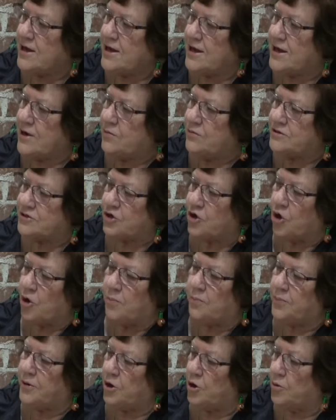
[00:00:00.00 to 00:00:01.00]
It was
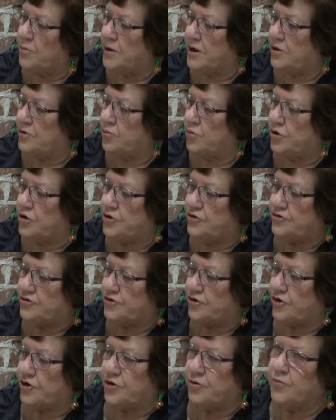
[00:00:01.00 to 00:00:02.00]
called Pyramid, where you
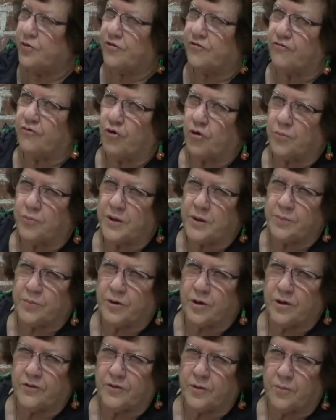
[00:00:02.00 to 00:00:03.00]
started with four
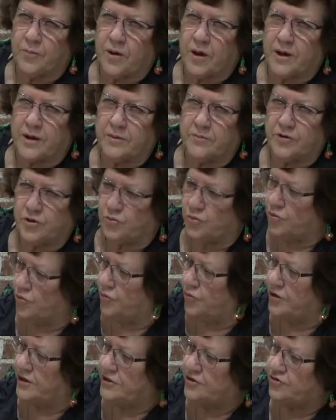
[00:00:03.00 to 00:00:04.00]
people on the bottom that were
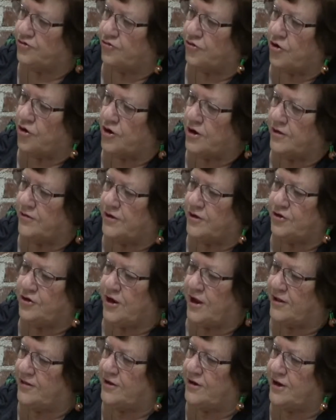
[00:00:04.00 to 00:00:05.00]
really strong, and then you
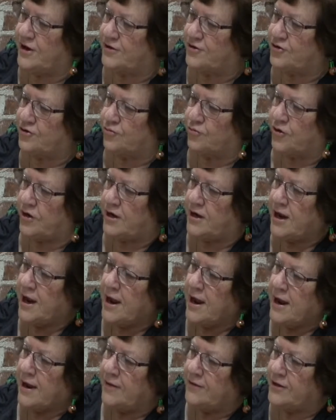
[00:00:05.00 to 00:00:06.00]
had the next three,
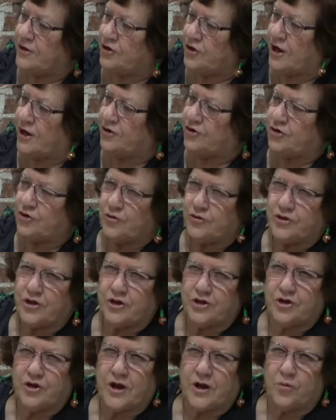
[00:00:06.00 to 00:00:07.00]
and then you had two, and
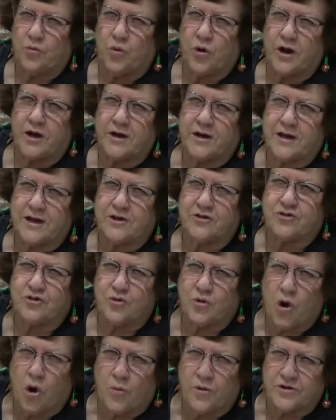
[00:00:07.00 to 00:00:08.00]
then you had one. And guess
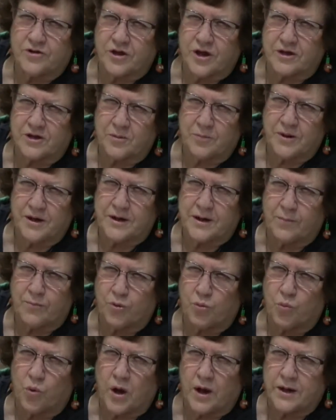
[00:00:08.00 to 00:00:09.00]
who always got to be
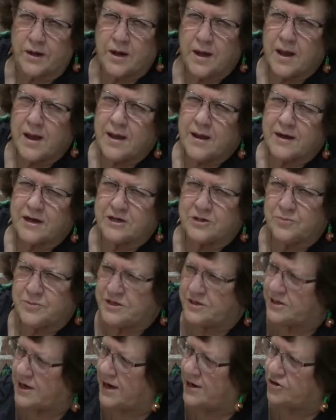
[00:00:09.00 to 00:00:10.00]
number one? Because
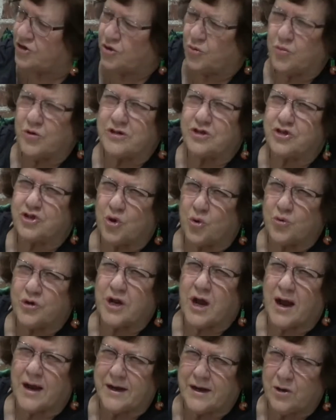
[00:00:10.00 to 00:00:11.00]
Miss Tasha was so
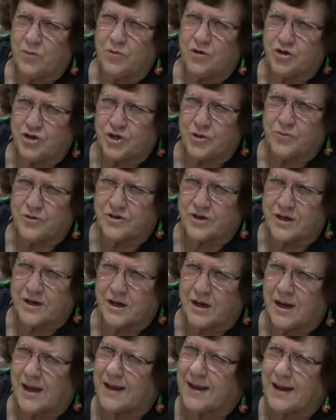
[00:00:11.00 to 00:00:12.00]
tiny when she was
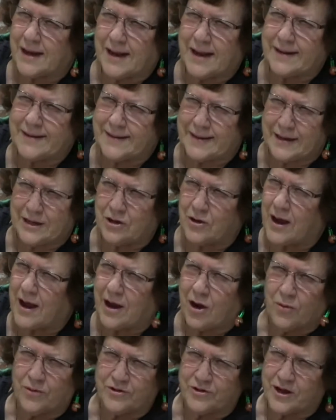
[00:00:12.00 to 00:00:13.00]
little, I cannot tell you.
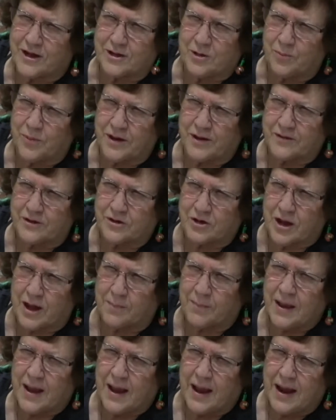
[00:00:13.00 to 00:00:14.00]
I always got to be on the
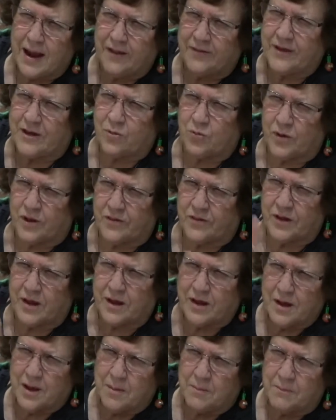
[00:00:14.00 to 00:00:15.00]
top. And then when
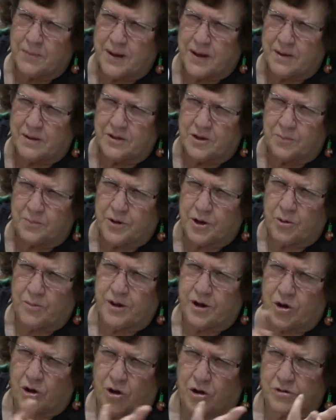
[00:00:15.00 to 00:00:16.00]
the, the
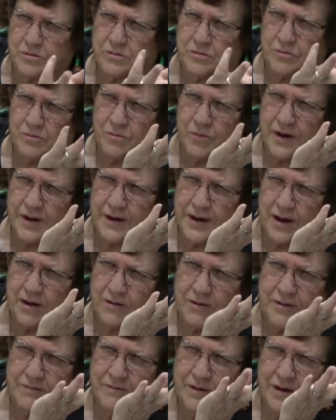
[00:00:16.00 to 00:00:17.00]
pyramid all went
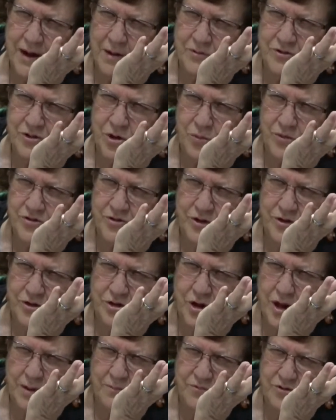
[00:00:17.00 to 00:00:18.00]
down, I was always on the
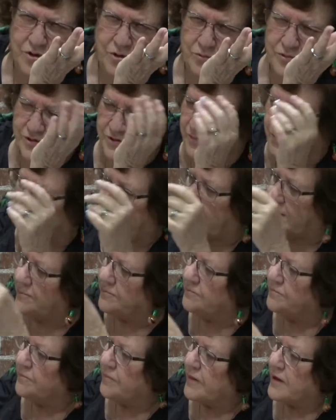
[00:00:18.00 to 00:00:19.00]
top, so it wasn't bad.
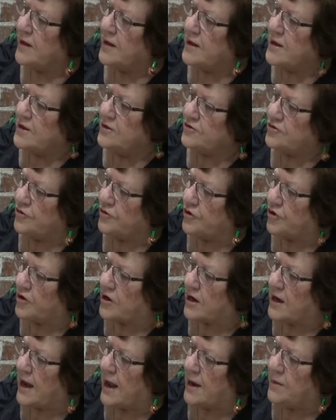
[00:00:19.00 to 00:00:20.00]
So they're
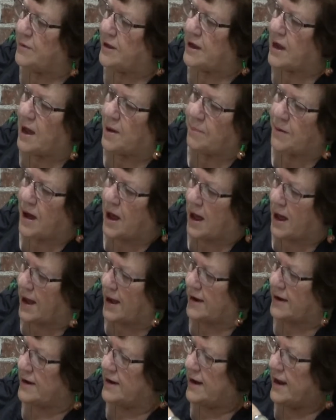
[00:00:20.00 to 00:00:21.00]
climbing up
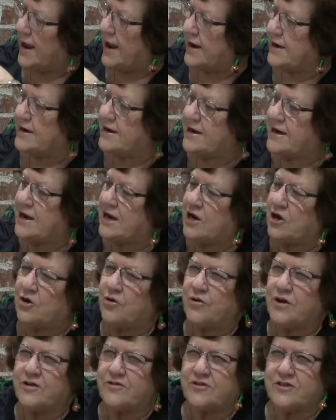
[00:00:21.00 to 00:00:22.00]
high. And
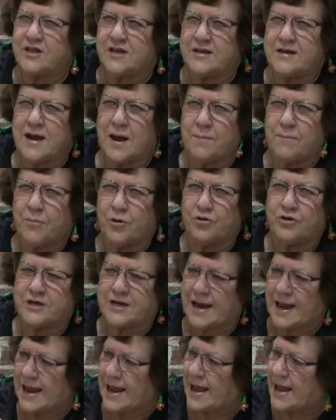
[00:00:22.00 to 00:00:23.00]
here is the number
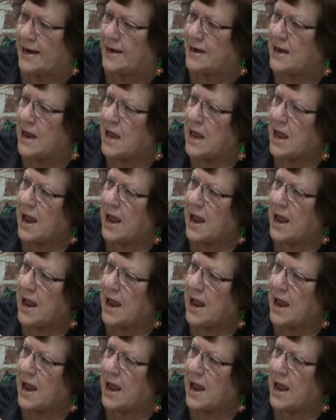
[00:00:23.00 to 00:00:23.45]
10.